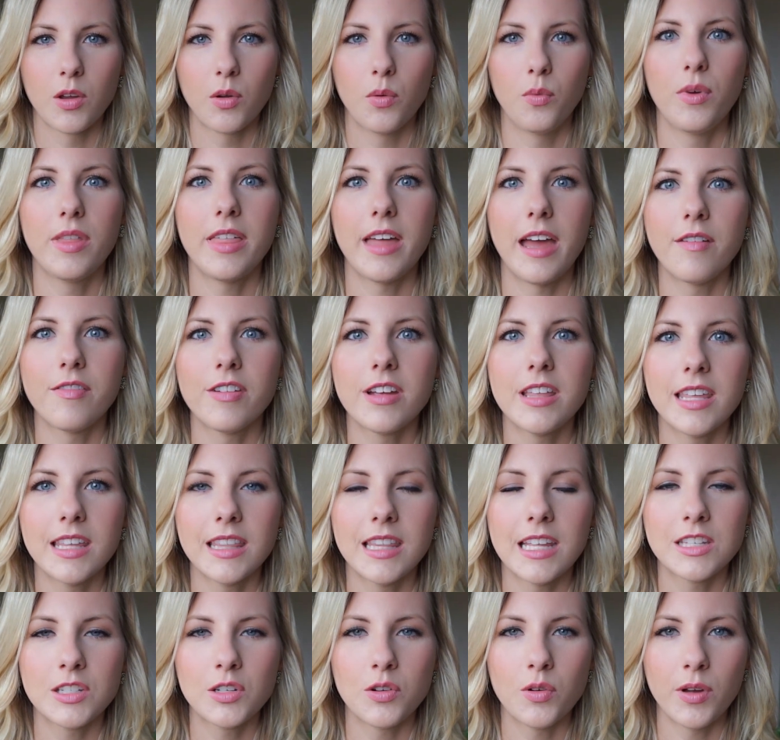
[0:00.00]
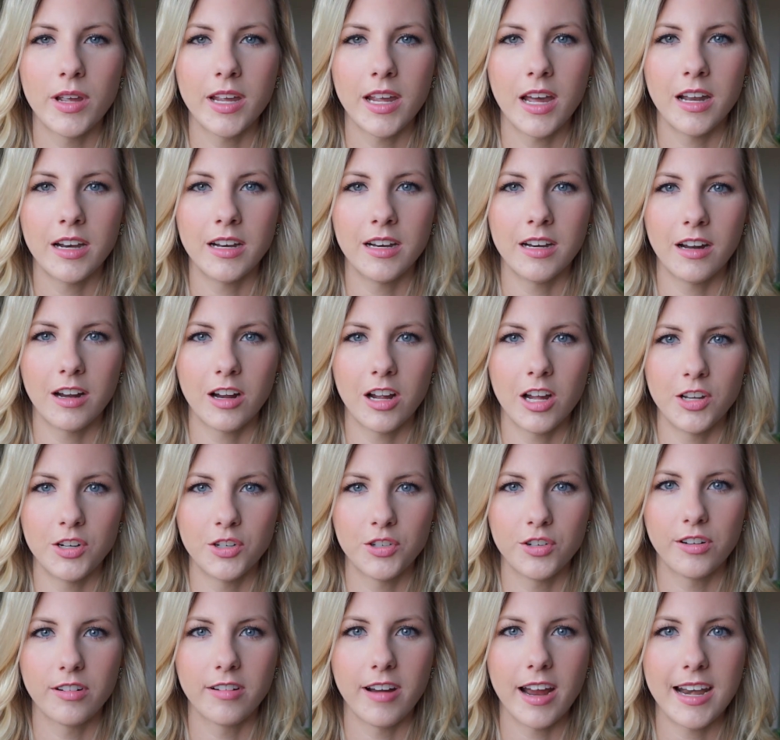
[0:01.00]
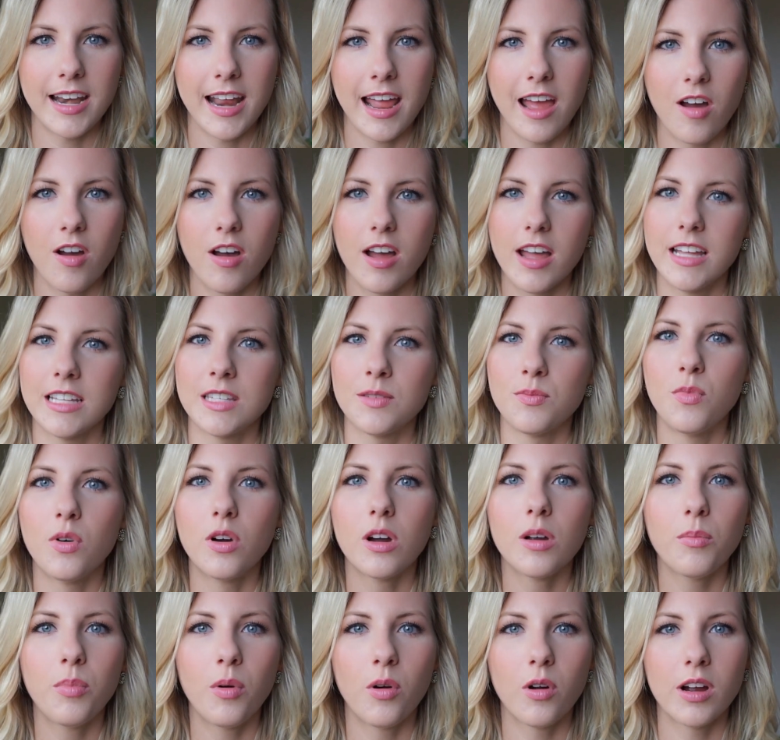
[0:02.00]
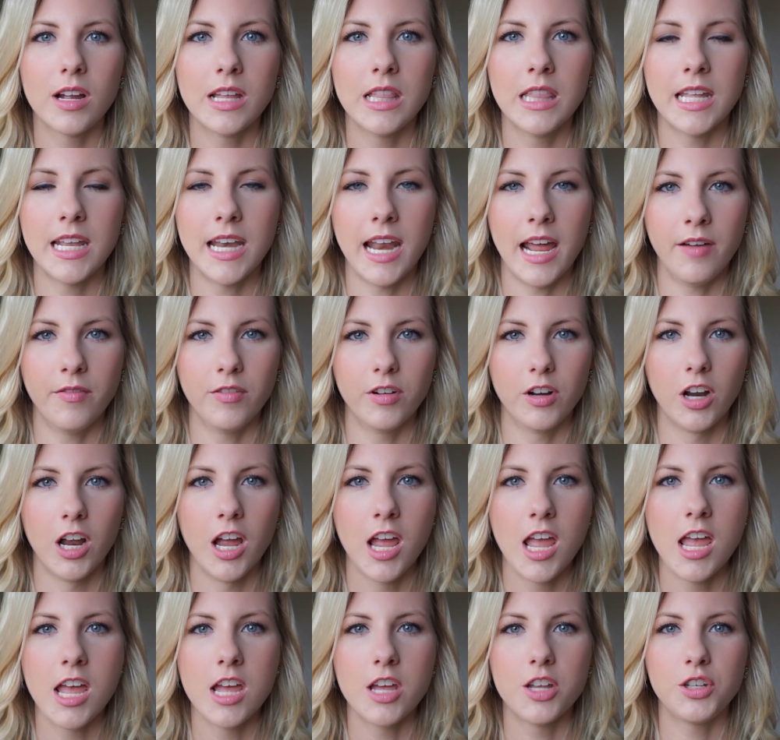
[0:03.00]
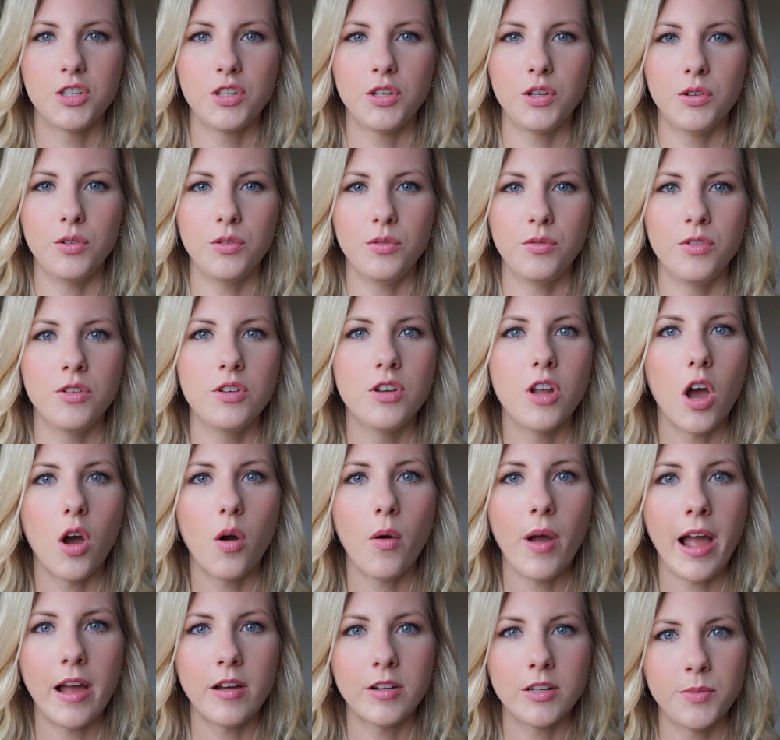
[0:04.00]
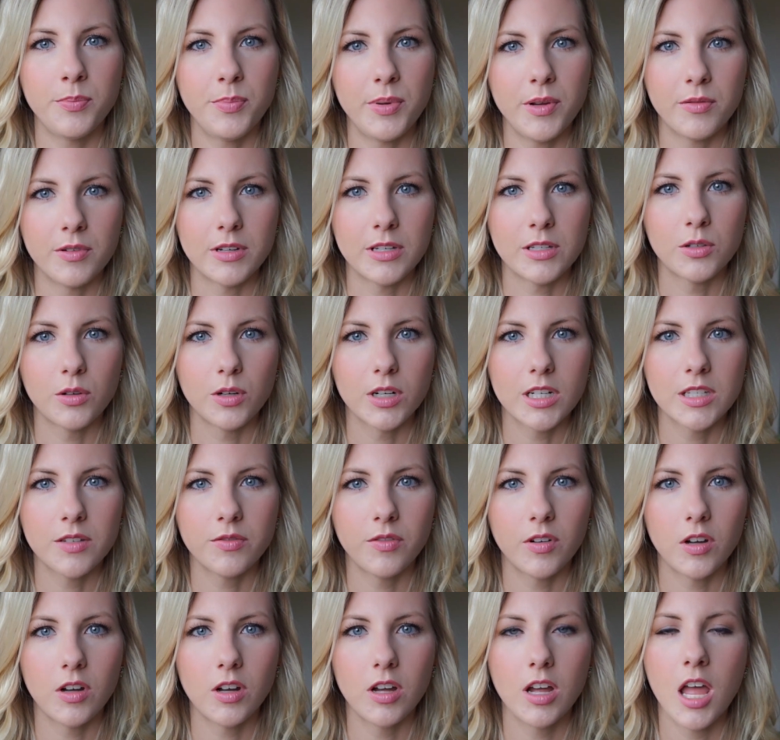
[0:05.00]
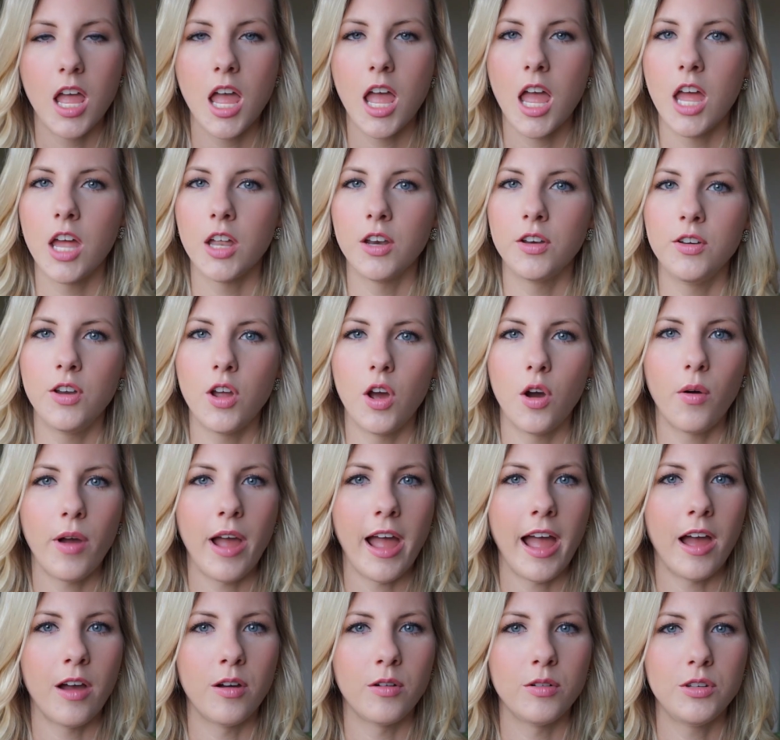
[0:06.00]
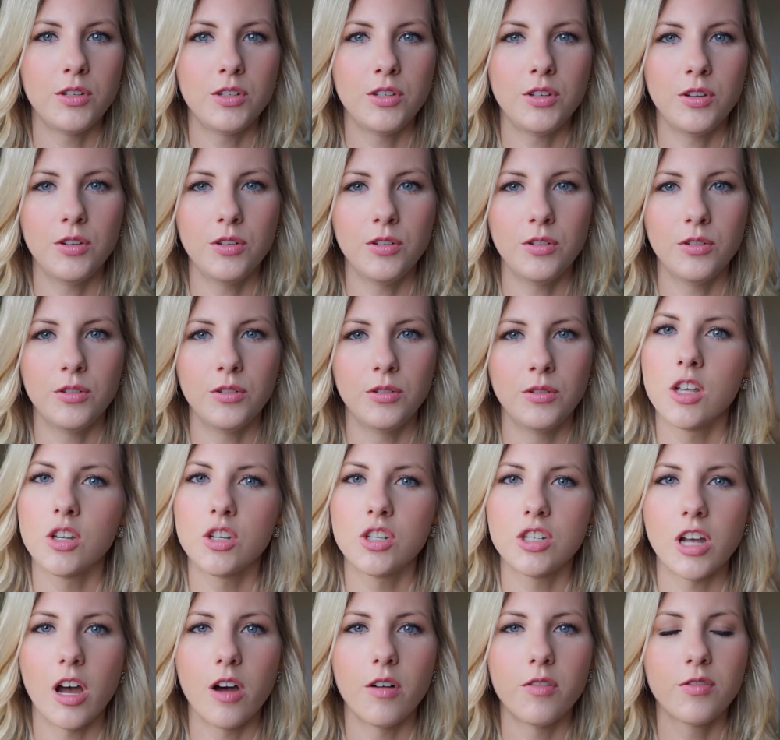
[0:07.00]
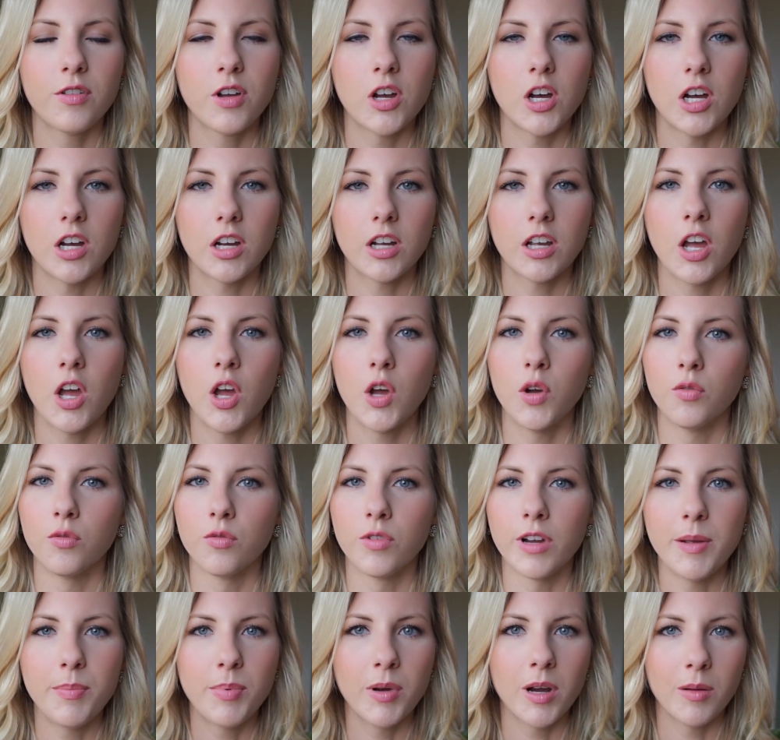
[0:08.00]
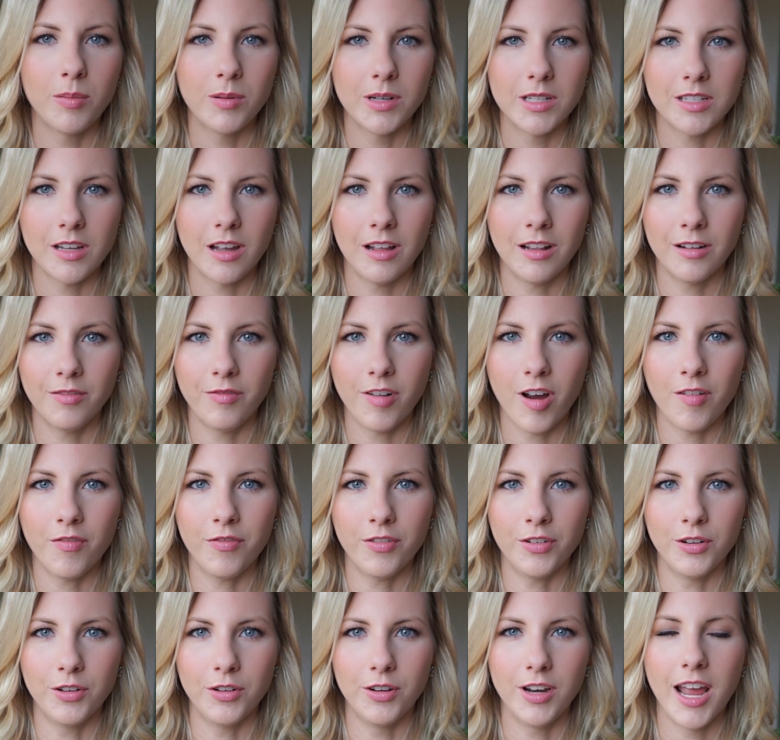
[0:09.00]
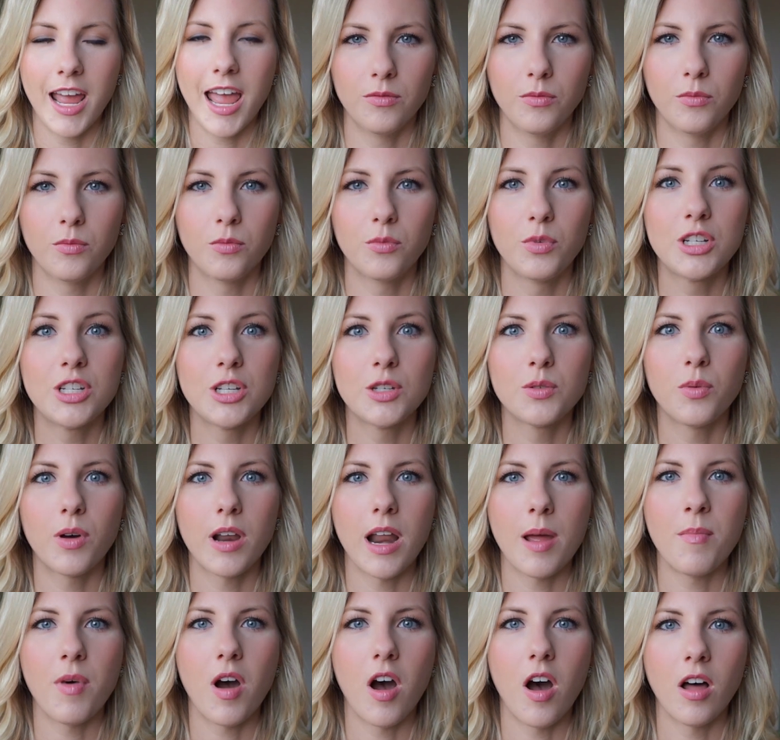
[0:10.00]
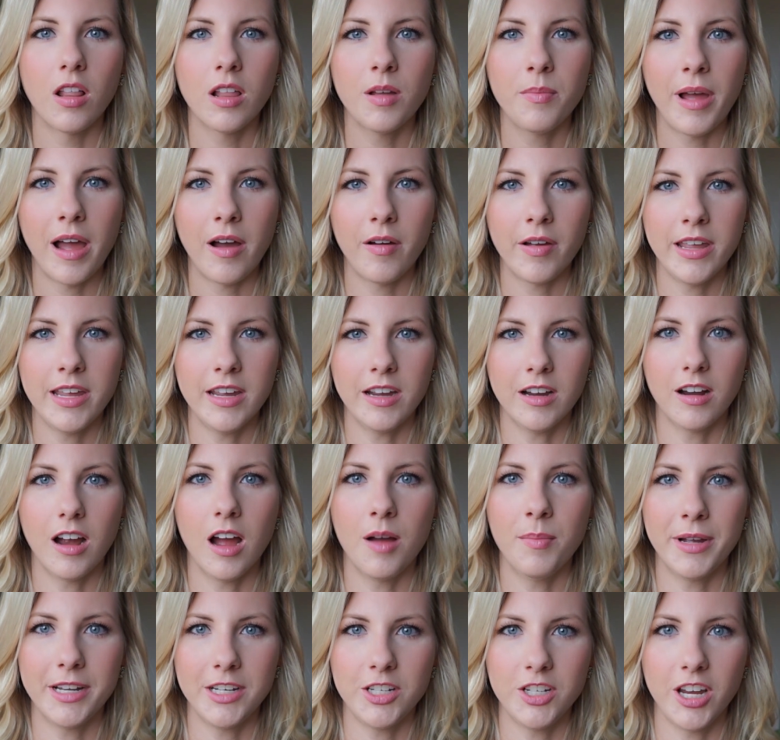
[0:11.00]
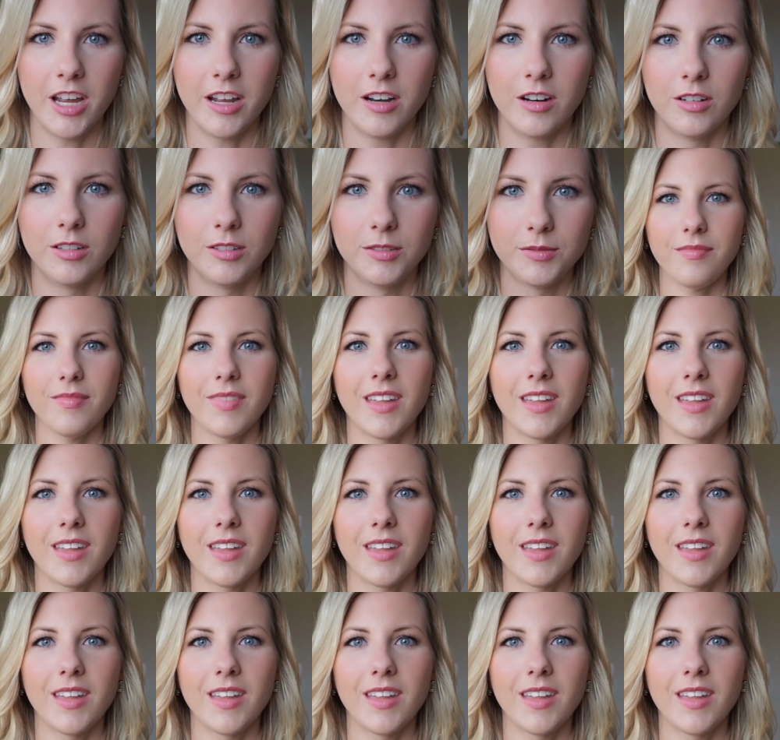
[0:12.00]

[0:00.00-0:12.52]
With everything that's going on in our country right now, it's more important than ever to know how to be resourceful, know how to shelf cook, repurpose all of our food, which is what I'm all about here on my channel.